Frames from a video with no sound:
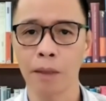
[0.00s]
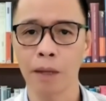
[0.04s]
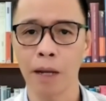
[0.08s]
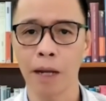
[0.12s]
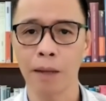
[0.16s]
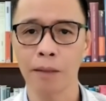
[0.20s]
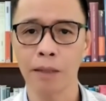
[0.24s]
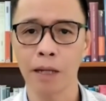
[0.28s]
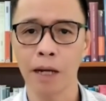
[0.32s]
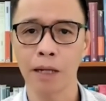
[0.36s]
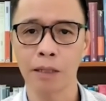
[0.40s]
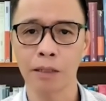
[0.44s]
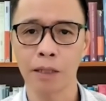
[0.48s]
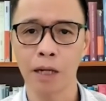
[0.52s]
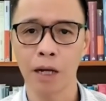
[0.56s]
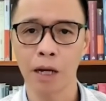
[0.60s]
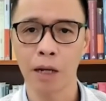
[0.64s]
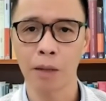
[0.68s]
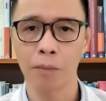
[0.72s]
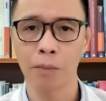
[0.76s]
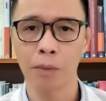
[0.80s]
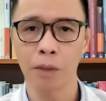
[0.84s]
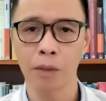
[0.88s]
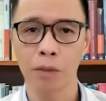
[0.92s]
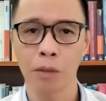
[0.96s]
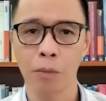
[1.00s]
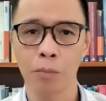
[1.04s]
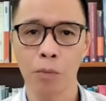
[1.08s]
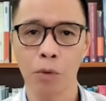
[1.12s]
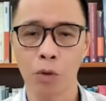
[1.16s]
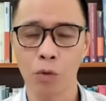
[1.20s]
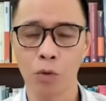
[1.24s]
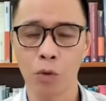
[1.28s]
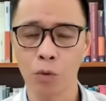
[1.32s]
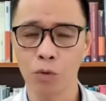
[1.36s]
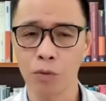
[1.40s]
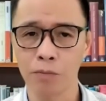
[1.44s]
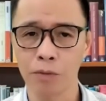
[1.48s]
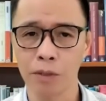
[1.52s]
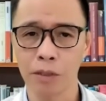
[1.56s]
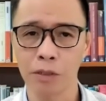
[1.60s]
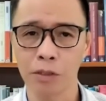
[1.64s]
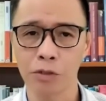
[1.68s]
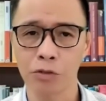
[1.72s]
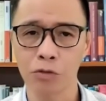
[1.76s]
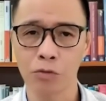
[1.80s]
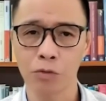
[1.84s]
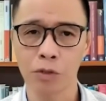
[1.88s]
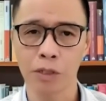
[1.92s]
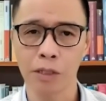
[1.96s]
At that time, the Bureau of
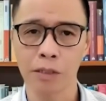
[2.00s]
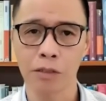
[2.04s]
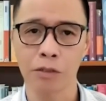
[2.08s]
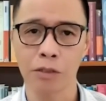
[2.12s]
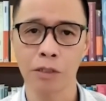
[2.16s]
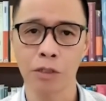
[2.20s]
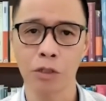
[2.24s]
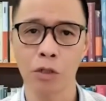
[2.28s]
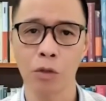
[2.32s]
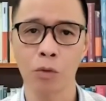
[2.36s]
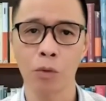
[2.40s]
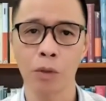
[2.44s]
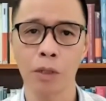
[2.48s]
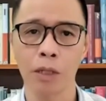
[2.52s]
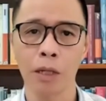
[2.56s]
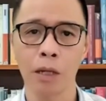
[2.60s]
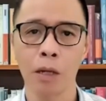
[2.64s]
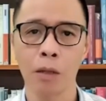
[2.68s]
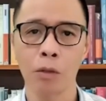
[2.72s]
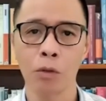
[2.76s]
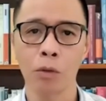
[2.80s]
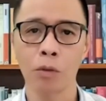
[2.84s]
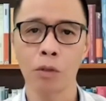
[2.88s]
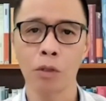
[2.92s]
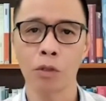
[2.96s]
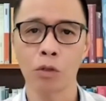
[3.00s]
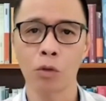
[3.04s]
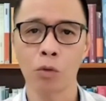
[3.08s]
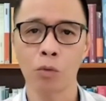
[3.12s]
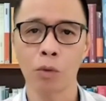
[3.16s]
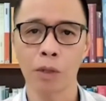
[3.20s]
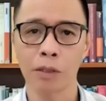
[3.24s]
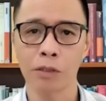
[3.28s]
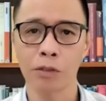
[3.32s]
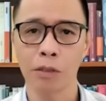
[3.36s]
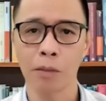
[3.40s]
Industry and Security under the U.S.